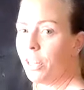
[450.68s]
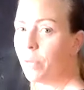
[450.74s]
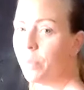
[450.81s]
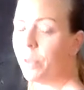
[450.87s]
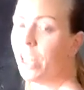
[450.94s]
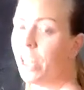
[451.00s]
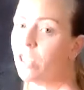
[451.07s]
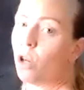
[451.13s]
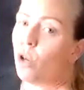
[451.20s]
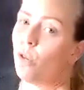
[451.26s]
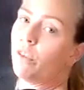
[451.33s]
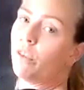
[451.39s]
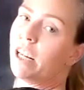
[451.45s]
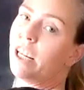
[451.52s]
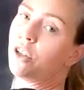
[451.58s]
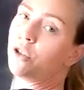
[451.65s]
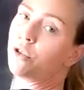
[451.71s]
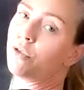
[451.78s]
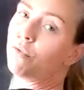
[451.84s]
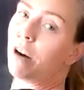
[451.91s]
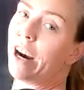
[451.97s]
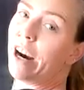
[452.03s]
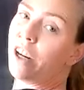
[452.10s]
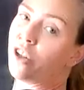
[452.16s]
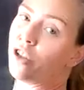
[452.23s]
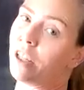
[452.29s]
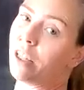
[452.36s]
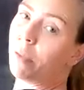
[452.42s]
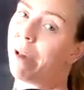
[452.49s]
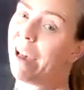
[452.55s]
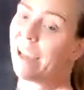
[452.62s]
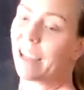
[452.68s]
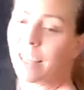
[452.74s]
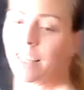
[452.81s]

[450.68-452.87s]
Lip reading: that we're not overly arching the back.